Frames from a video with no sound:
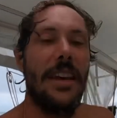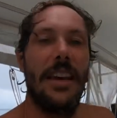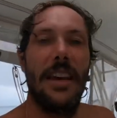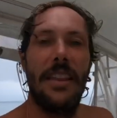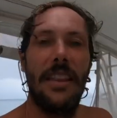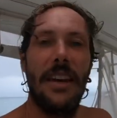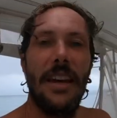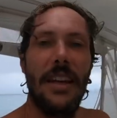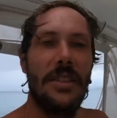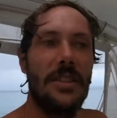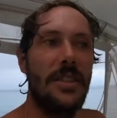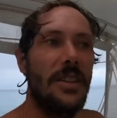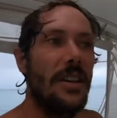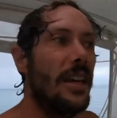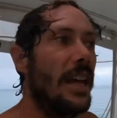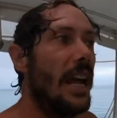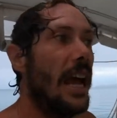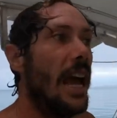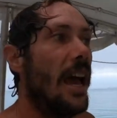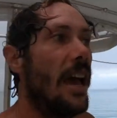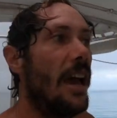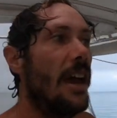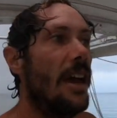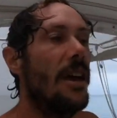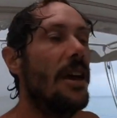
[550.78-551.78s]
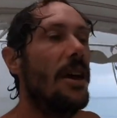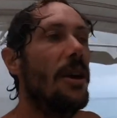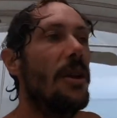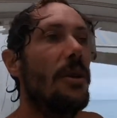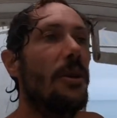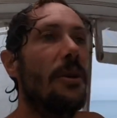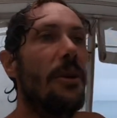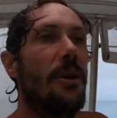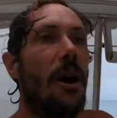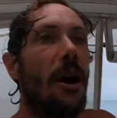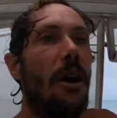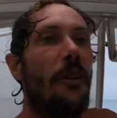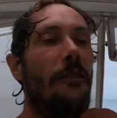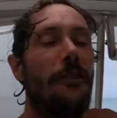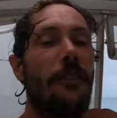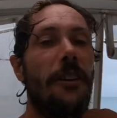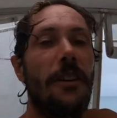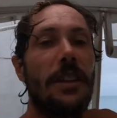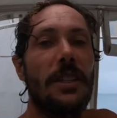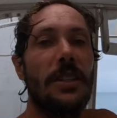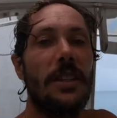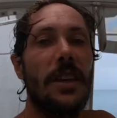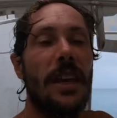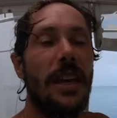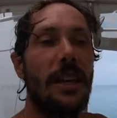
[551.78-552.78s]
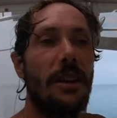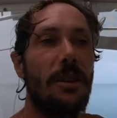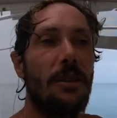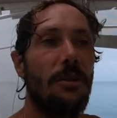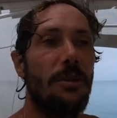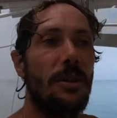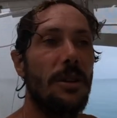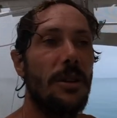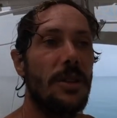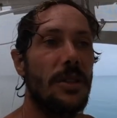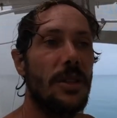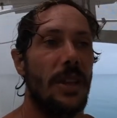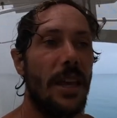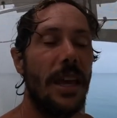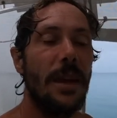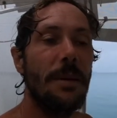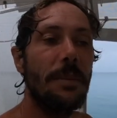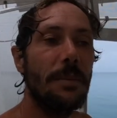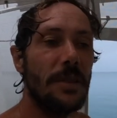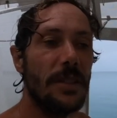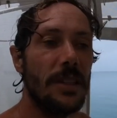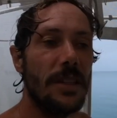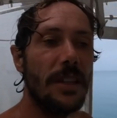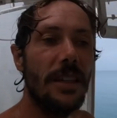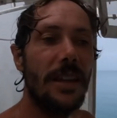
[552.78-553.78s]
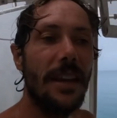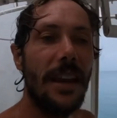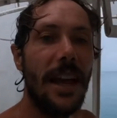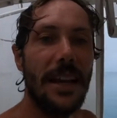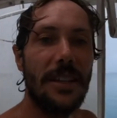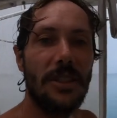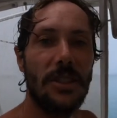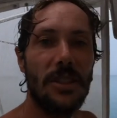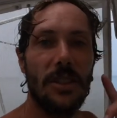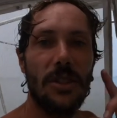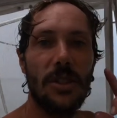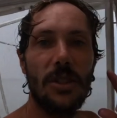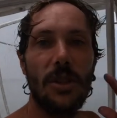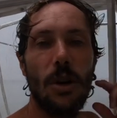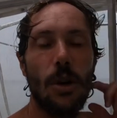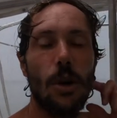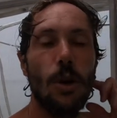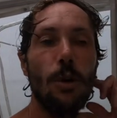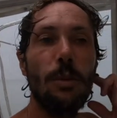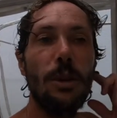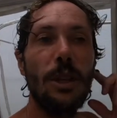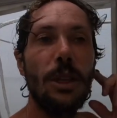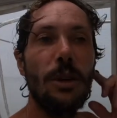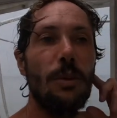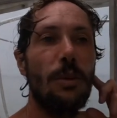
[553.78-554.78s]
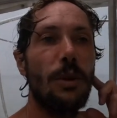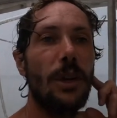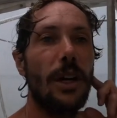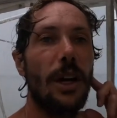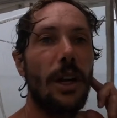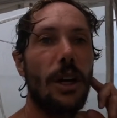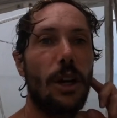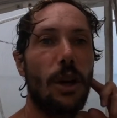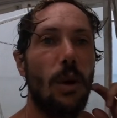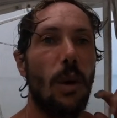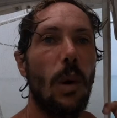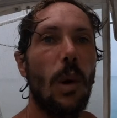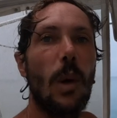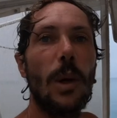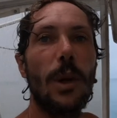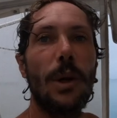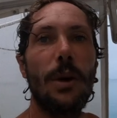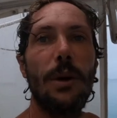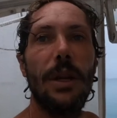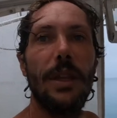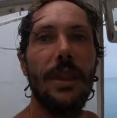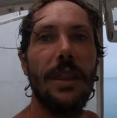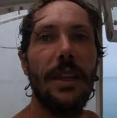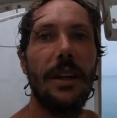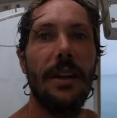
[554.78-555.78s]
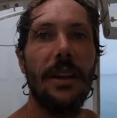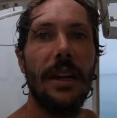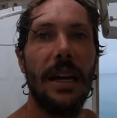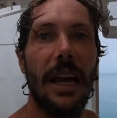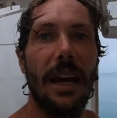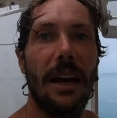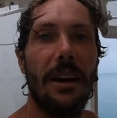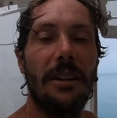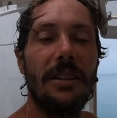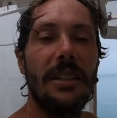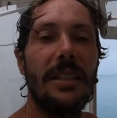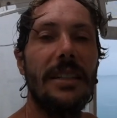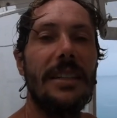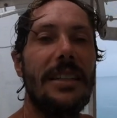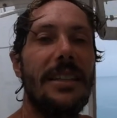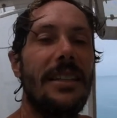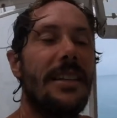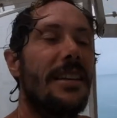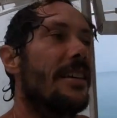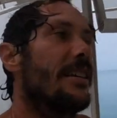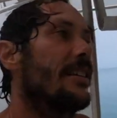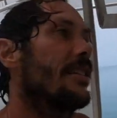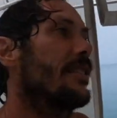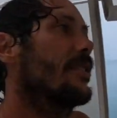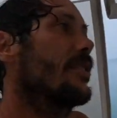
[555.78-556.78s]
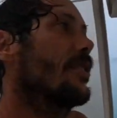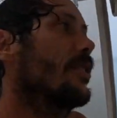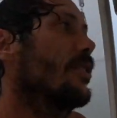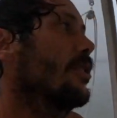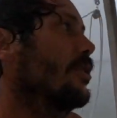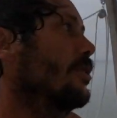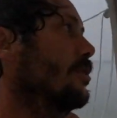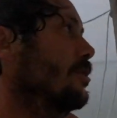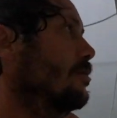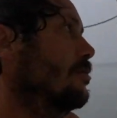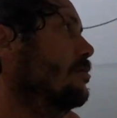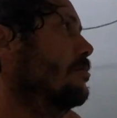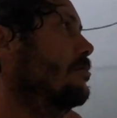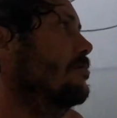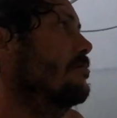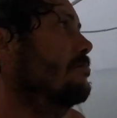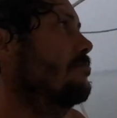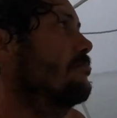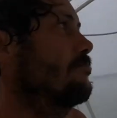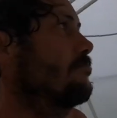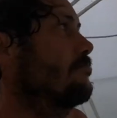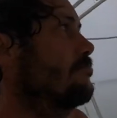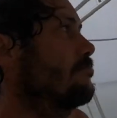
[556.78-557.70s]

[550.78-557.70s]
And that's it. And our front tank was empty, and Nat's just told me we got a quarter in there now. So.